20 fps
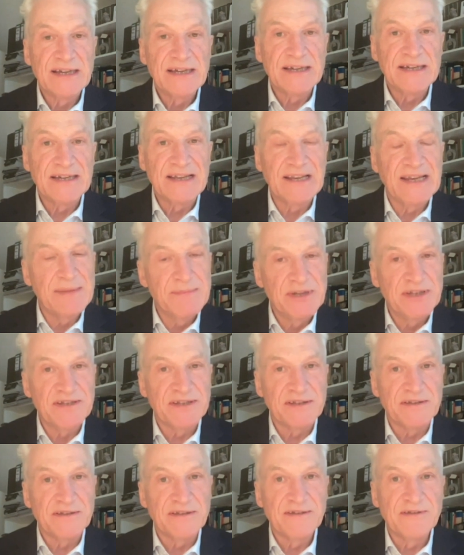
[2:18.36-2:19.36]
uh,
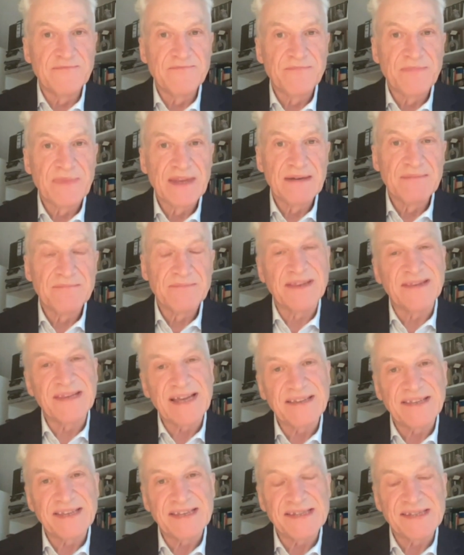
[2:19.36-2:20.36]
limited. But
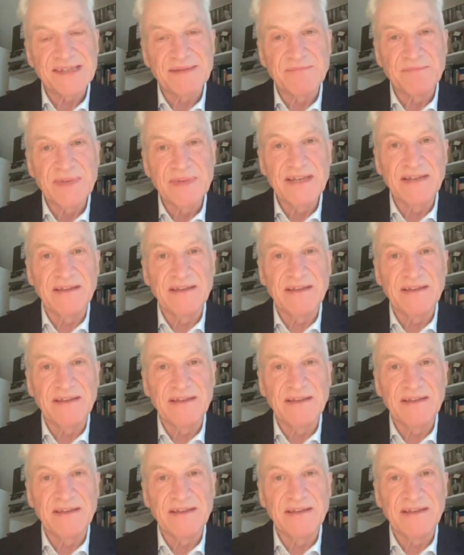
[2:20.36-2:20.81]
that doesn't